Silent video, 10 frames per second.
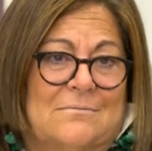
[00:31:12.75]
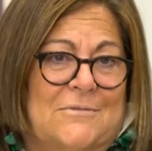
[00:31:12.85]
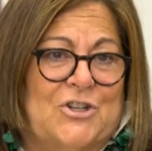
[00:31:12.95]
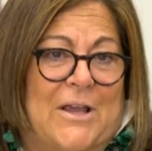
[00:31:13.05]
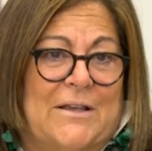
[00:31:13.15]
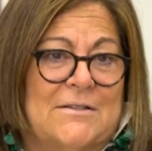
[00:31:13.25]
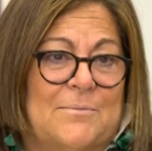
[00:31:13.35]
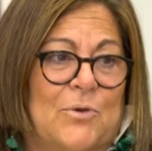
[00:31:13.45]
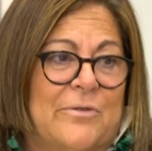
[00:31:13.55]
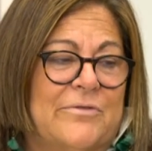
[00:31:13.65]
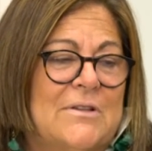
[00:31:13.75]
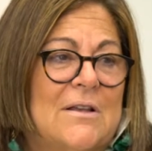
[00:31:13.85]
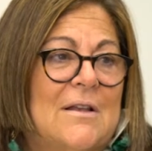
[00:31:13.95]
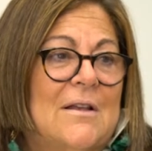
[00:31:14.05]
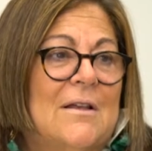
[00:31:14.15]
shakes and moves.
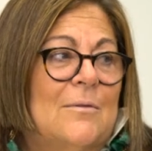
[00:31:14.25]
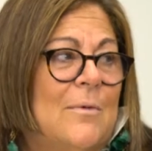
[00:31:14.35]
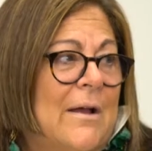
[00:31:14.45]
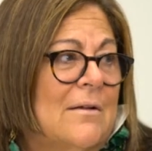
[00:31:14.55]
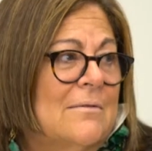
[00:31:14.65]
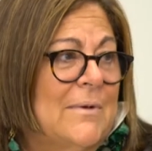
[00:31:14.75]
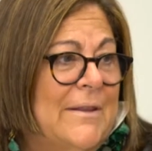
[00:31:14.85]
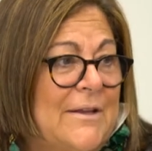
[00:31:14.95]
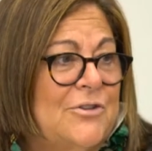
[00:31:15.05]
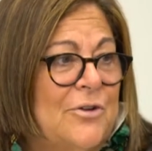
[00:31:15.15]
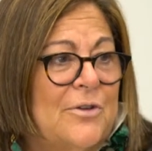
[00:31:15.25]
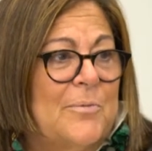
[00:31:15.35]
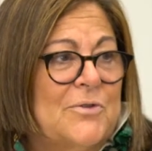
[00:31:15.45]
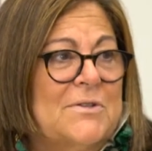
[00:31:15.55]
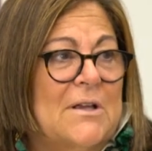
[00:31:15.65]
Well, when they turned the
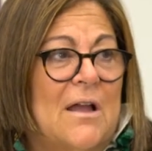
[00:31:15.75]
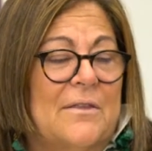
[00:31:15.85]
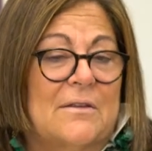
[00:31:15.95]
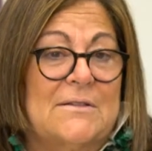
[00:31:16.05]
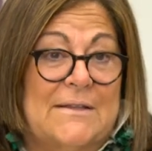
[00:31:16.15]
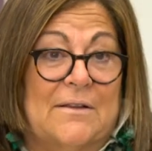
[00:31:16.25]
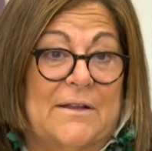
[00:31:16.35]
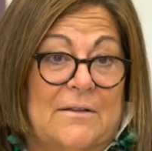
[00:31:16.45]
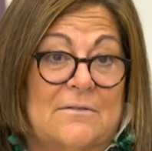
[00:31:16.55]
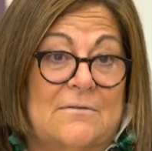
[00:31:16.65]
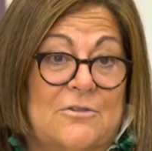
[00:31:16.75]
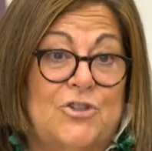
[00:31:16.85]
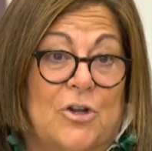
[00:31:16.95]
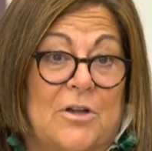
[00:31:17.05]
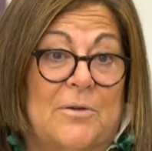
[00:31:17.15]
music on, the ceiling
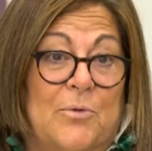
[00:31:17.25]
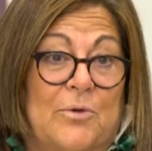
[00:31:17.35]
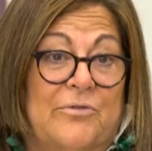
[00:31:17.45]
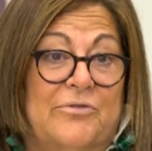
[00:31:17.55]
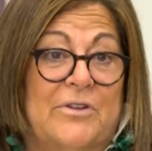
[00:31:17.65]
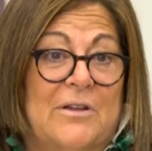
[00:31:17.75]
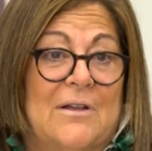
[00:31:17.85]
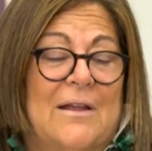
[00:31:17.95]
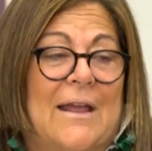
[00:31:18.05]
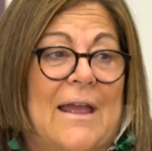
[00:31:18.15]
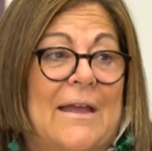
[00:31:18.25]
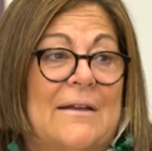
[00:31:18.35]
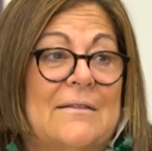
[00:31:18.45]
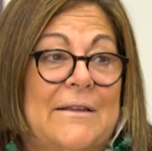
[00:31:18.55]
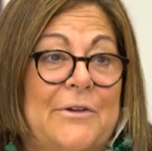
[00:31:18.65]
shook and moved,
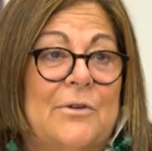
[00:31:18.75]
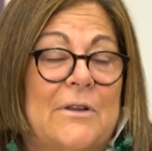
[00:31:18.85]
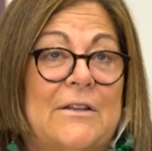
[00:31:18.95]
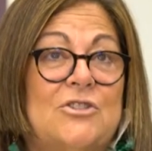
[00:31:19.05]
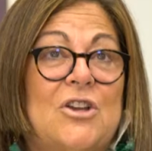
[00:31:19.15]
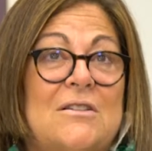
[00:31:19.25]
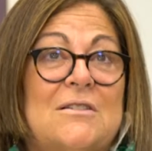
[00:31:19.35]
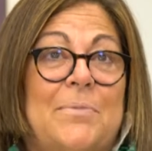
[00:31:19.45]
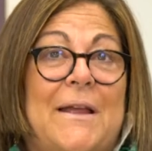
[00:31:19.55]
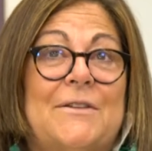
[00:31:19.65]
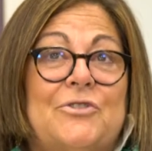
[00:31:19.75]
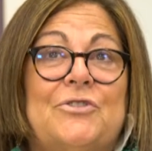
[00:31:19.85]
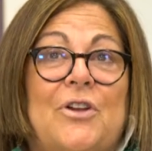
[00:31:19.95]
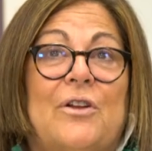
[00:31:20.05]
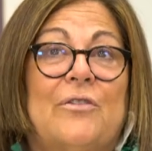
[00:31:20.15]
and literally chunks of plaster
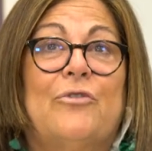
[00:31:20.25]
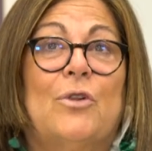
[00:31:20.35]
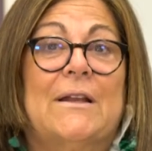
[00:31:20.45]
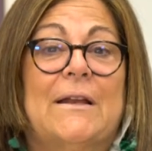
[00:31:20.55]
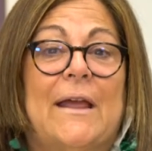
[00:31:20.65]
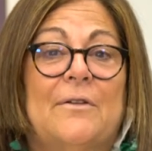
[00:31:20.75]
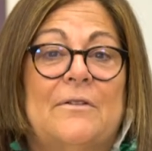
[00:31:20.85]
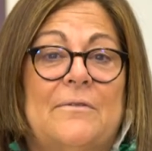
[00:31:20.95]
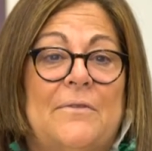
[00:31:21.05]
started falling down